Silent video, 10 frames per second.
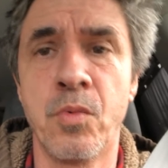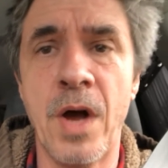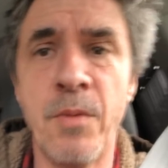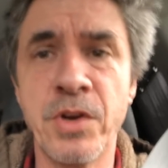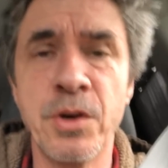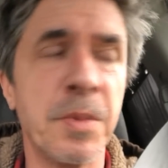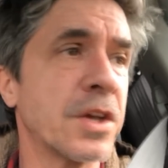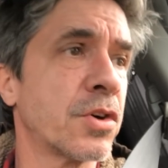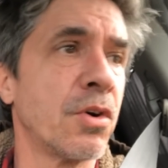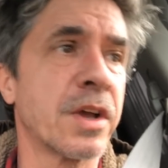Why would you
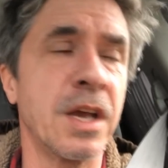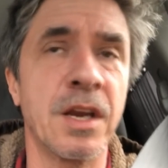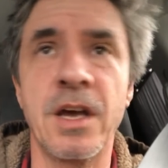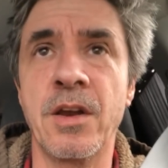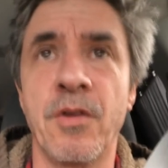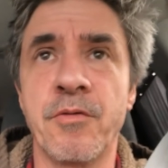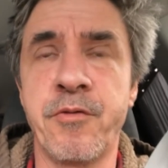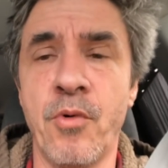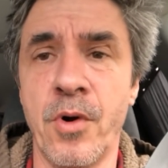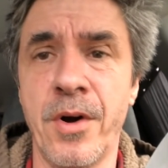be cooking it
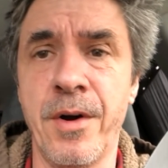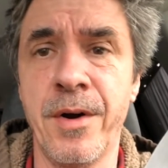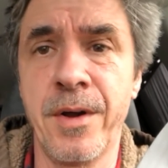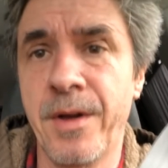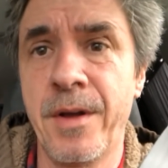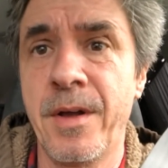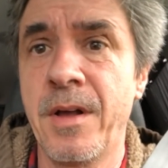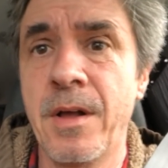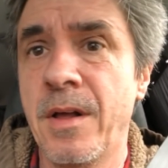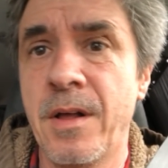for
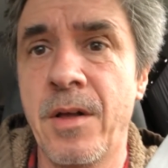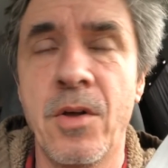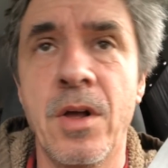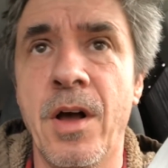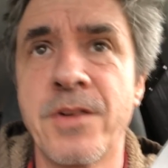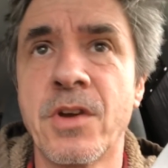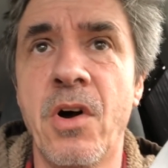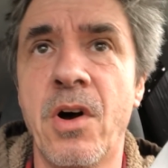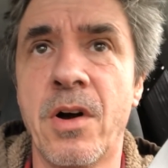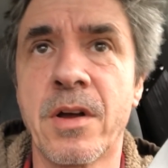a
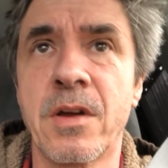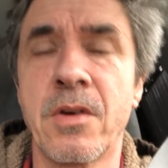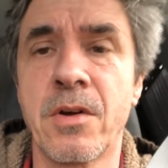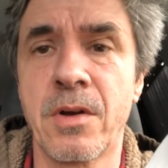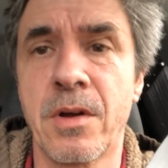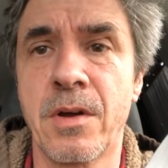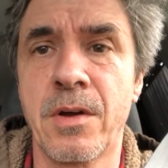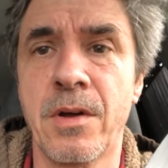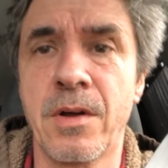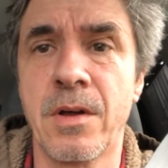dog?
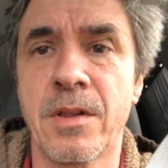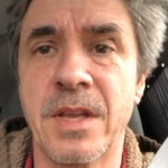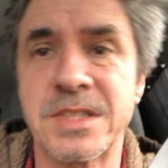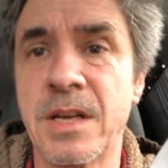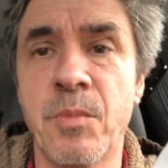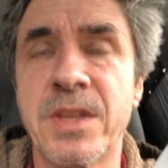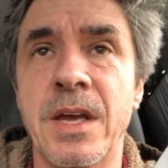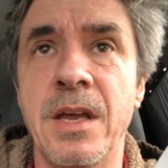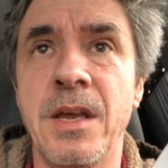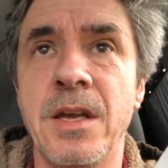That's not what
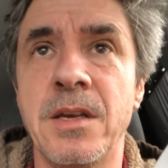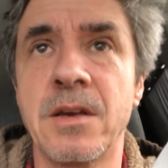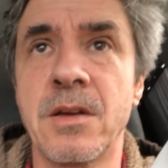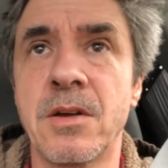they eat.